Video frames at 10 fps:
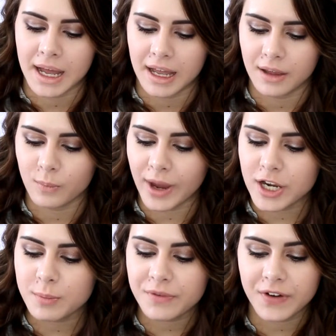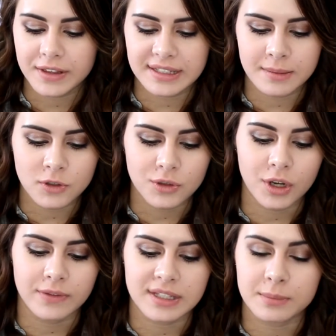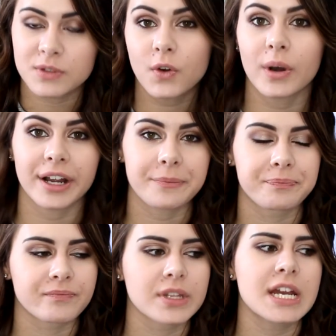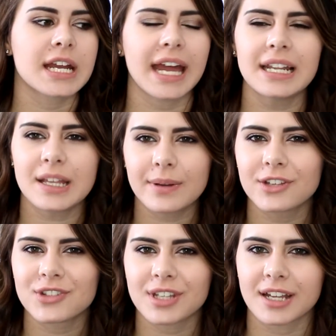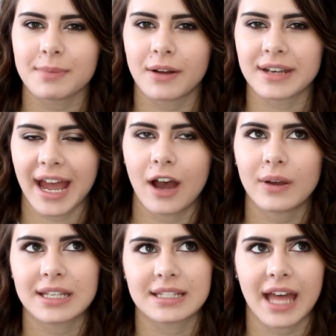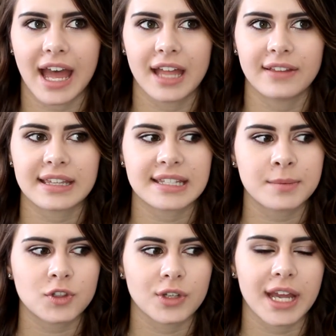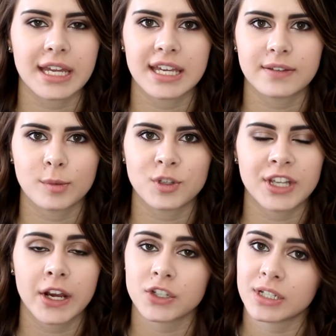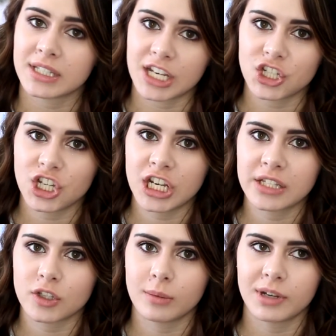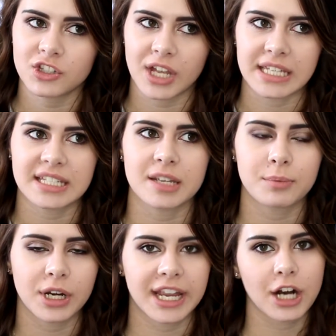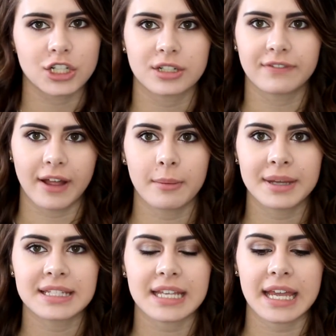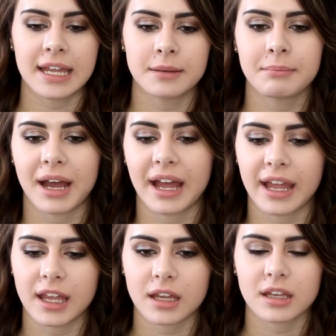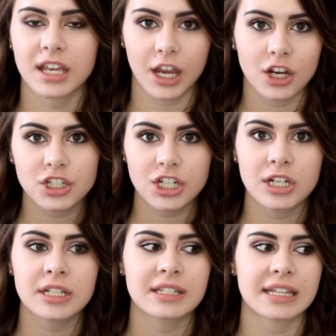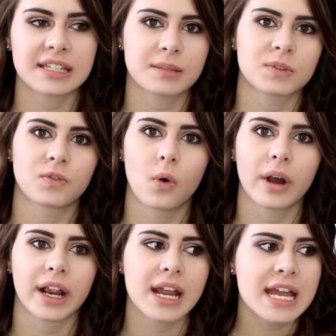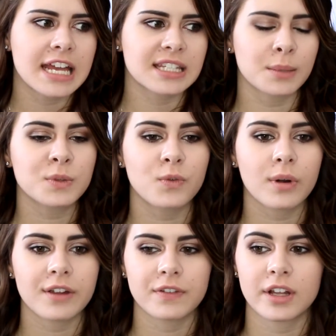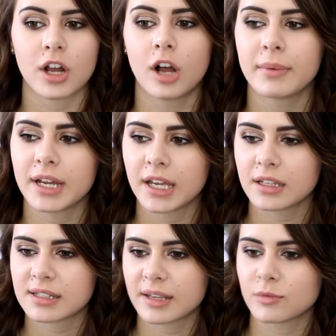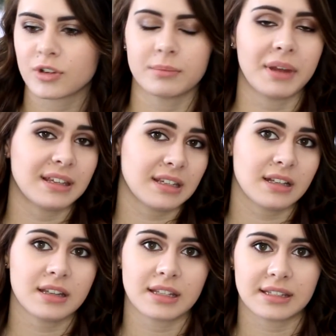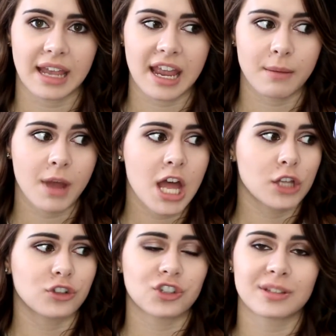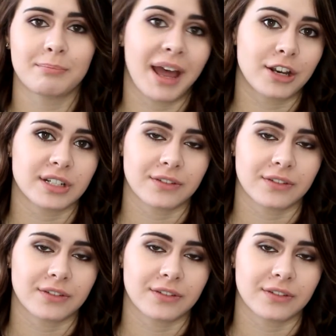why do you prefer The Sims 3 over The Sims 4? Kind of like what I just talked about now, is that like The Sims 3, I can give so much characterization and so much like deeper character development in my characters than Sims 4. Sims 4, I feel like all my Sims are basically the same. There's just minor